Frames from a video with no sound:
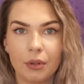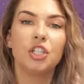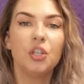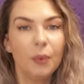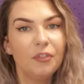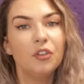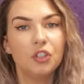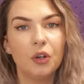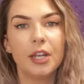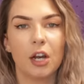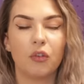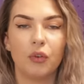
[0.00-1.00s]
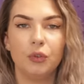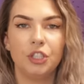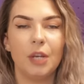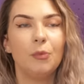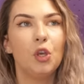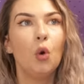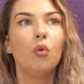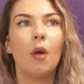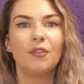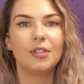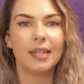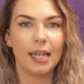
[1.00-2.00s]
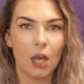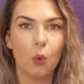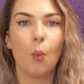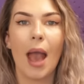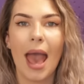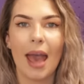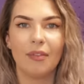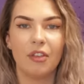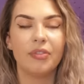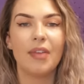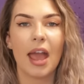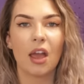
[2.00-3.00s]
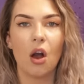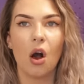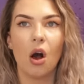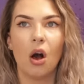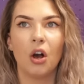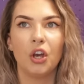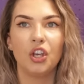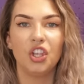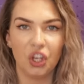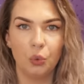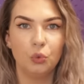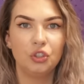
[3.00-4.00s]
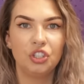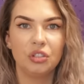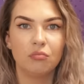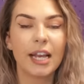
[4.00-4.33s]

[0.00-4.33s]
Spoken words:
So if you're joining a cruise ship, you're obviously aware that they are huge.